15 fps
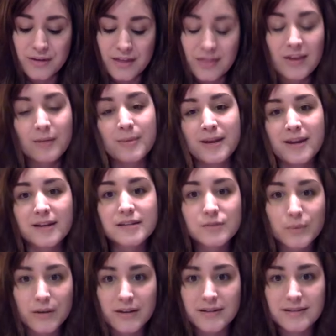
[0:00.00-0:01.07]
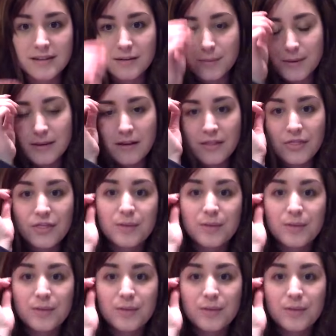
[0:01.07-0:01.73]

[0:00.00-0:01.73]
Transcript: I think my next one is going to be on